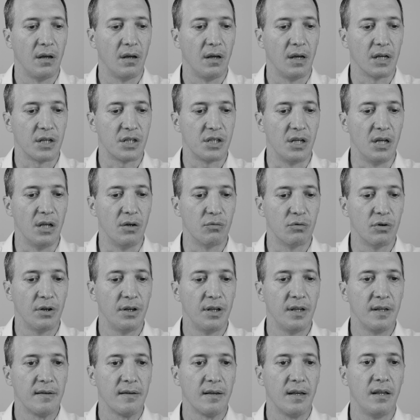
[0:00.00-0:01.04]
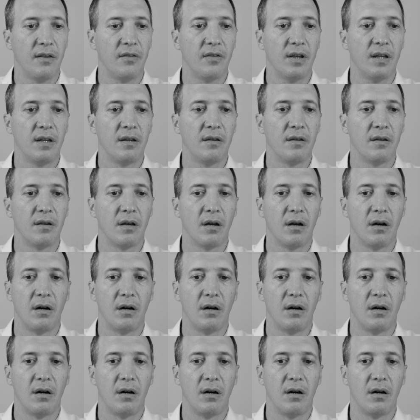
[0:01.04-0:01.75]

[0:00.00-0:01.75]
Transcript: actually run it, and then